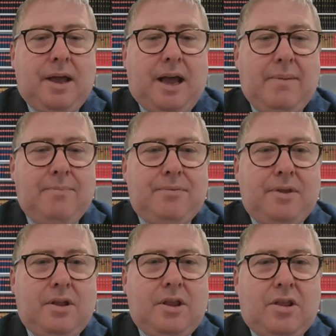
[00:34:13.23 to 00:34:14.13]

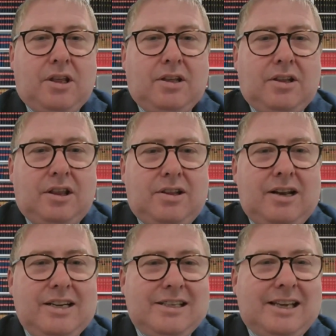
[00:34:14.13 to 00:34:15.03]
The
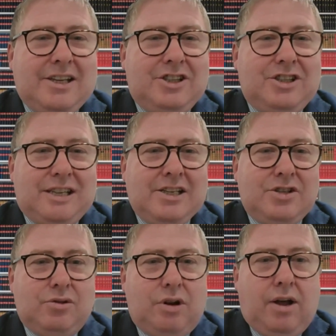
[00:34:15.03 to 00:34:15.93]
litigation
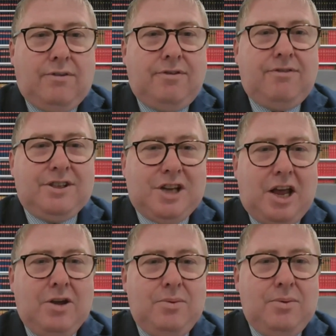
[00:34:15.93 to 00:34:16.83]
takes on a life of its
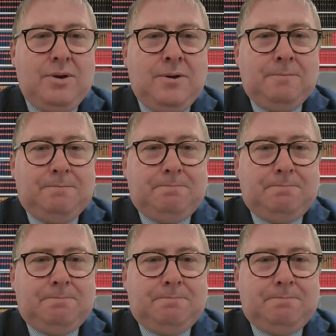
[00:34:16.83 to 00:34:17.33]
own,